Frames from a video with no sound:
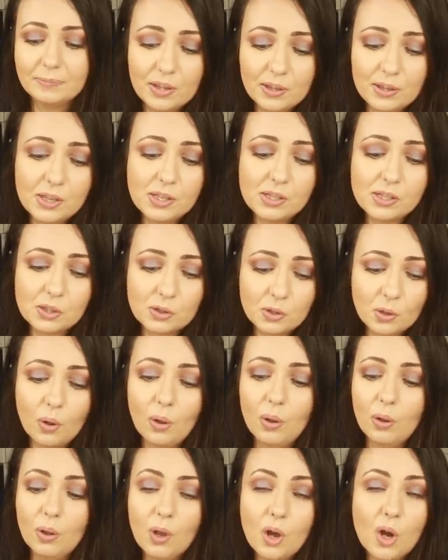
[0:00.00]
This
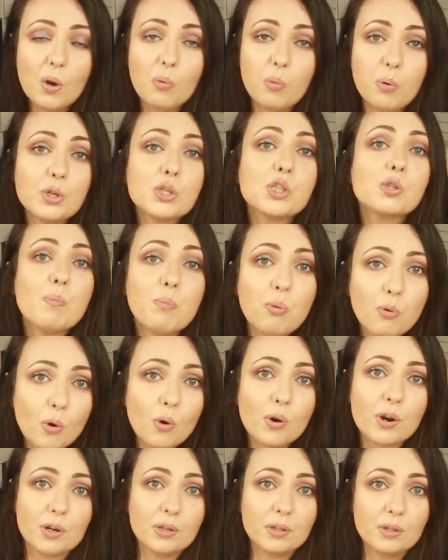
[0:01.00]
doll was
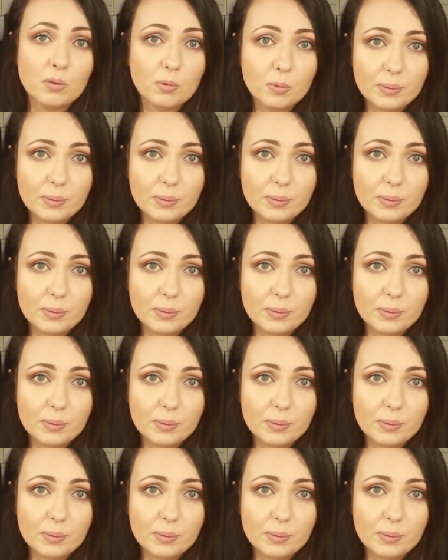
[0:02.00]
born